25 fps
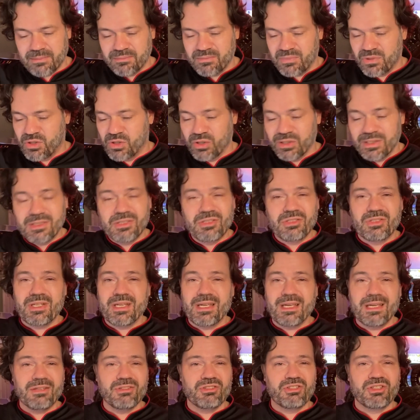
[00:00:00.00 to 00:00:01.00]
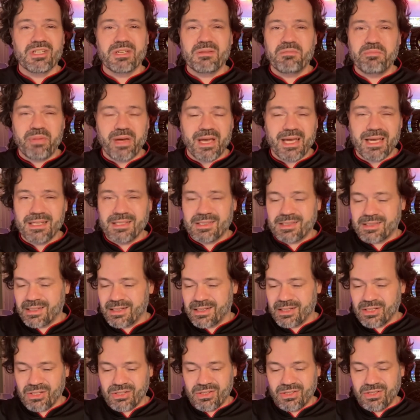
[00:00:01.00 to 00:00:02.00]
Good scenes, good
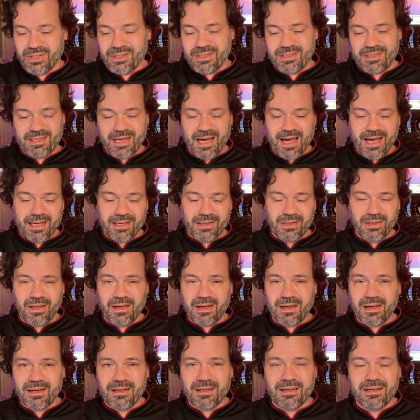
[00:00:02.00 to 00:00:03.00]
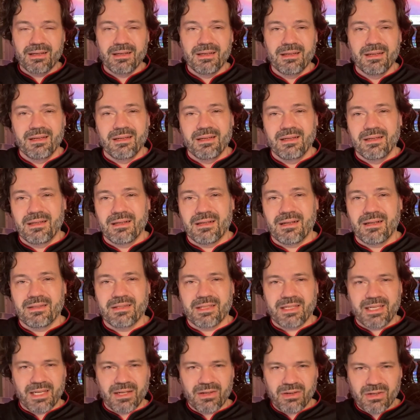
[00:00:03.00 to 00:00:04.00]
pacing, good dialogue. The
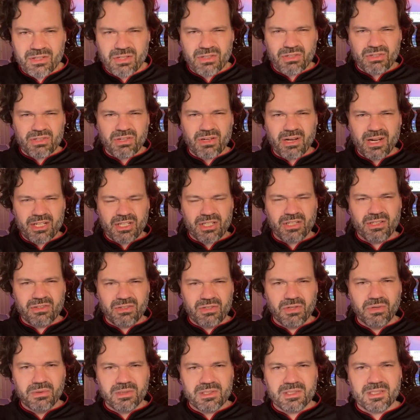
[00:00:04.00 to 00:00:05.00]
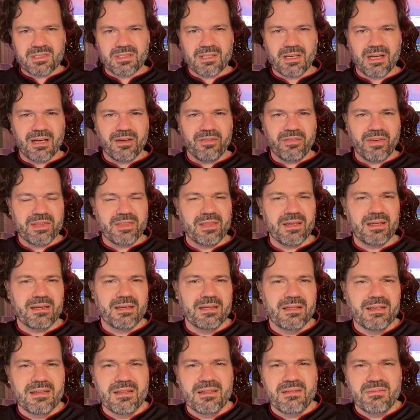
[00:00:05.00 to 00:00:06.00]
characters are actually doing stuff. I think,
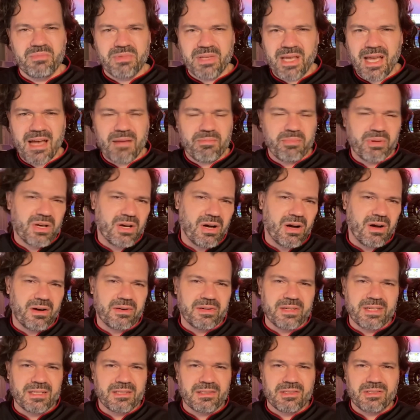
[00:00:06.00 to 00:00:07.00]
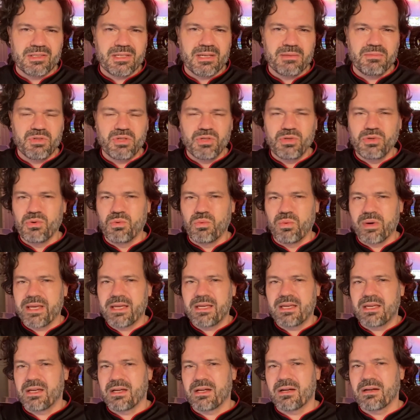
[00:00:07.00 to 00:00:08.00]
Picard didn't seem too
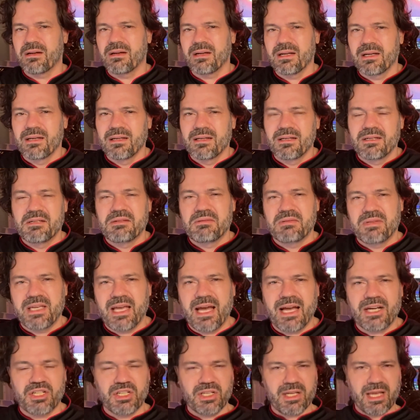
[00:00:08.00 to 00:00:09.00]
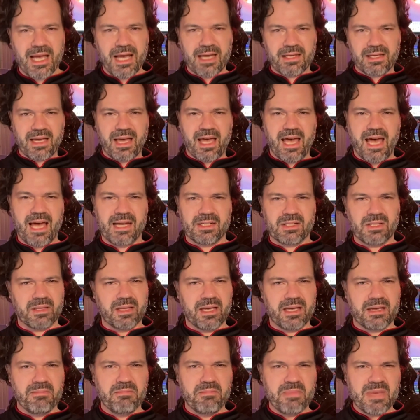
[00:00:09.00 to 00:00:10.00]
weak here. He actually had to act
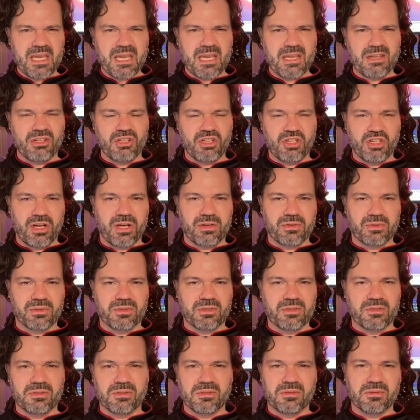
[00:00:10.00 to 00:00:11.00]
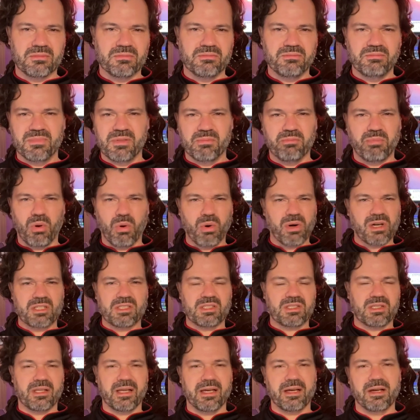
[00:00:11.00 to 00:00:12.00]
like mean General Borg
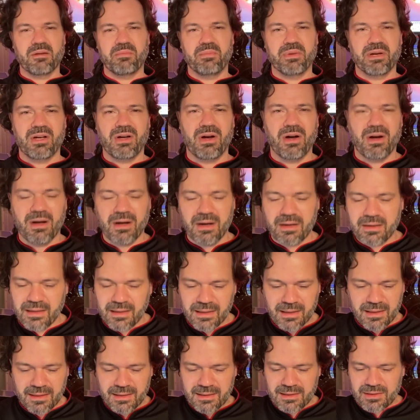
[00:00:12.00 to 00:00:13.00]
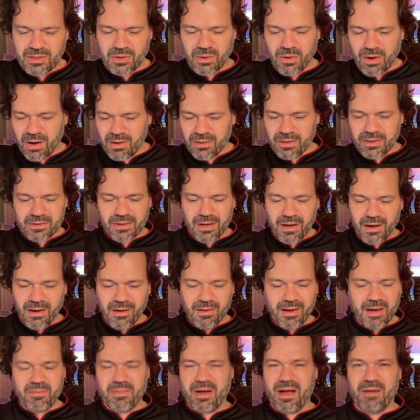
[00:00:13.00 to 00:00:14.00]
Slayer Picard. So all in
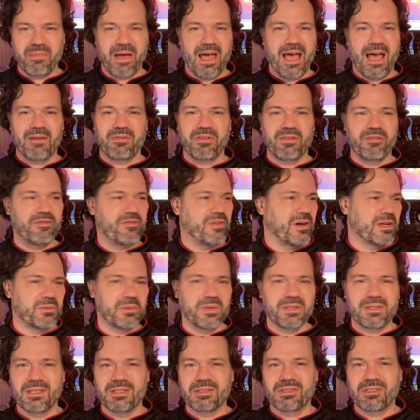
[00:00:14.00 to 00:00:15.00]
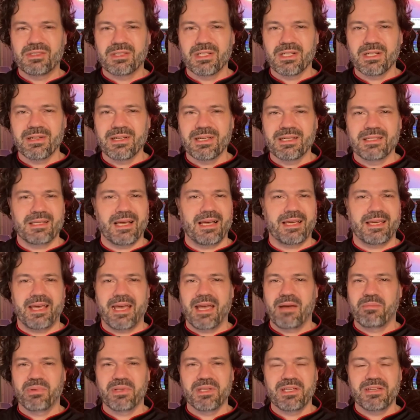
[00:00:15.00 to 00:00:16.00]
all, I'm having fun with this series. I
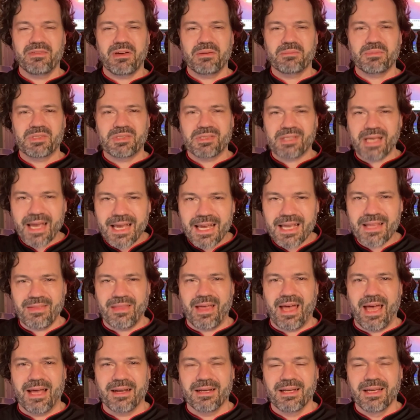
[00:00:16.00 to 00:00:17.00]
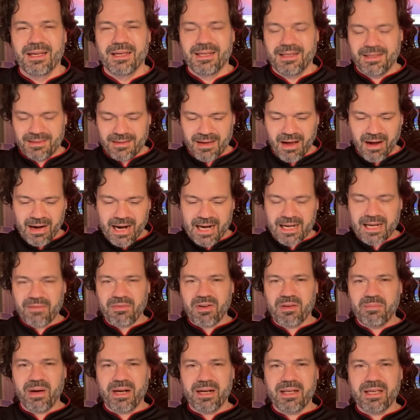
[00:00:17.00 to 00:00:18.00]
can't believe I'm saying that. All right,
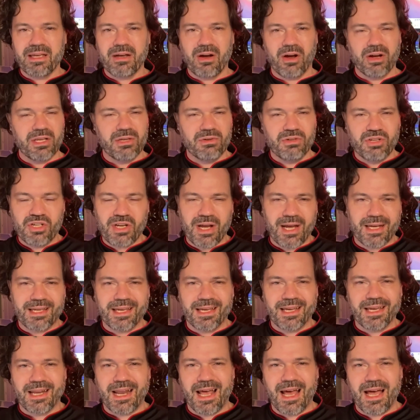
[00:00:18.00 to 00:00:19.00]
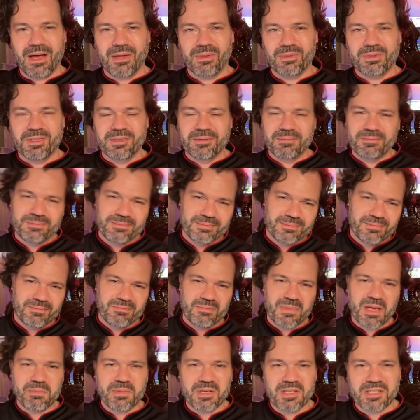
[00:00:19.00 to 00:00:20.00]
everybody, are you checking it out?
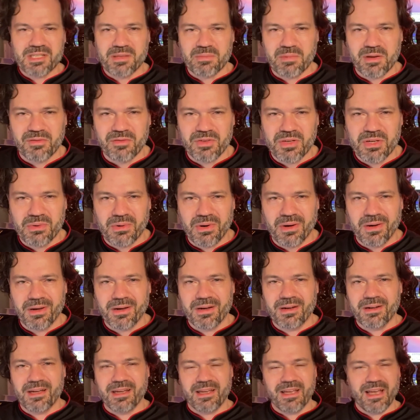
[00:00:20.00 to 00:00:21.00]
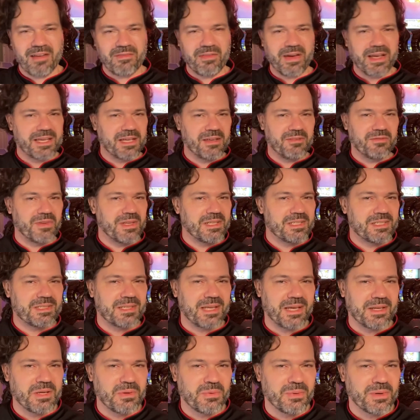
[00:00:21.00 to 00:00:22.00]
Maybe some of you are. Have I convinced
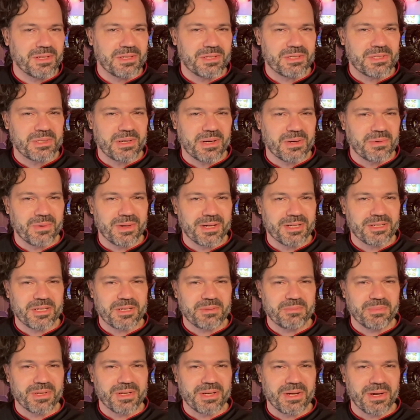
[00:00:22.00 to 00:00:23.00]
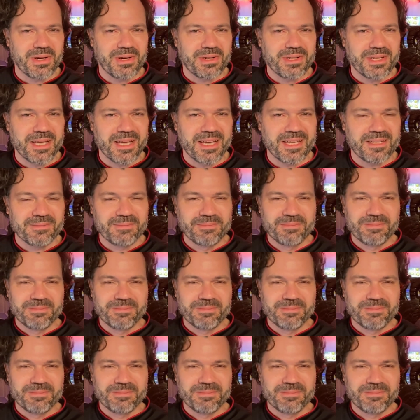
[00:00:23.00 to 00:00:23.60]
anyone to start watching Picard yet?